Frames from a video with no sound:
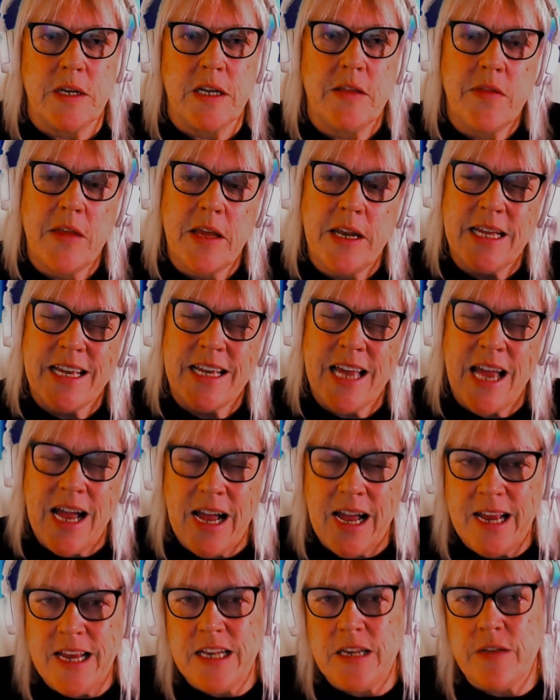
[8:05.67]
And then it
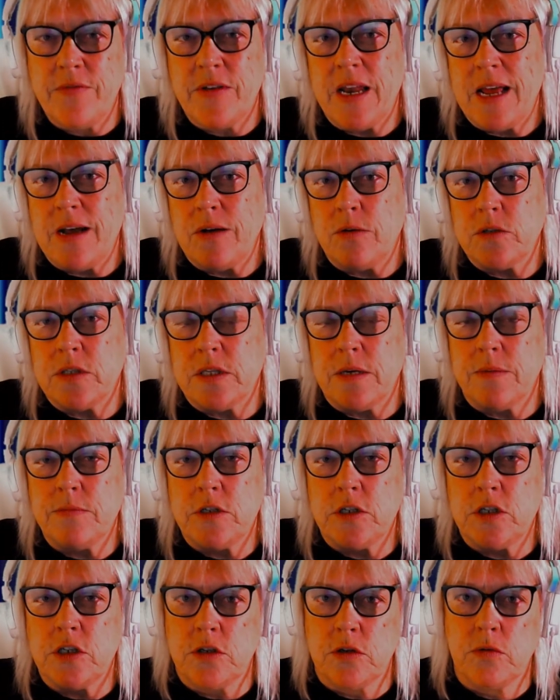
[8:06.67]
kind of allows them
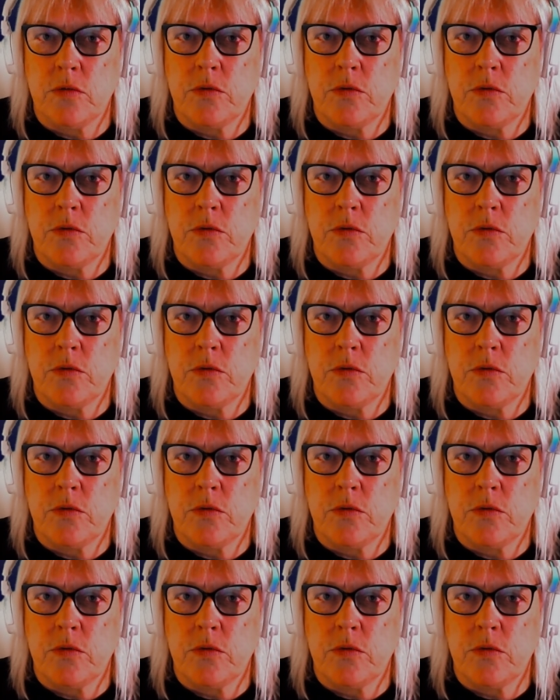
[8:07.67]
to do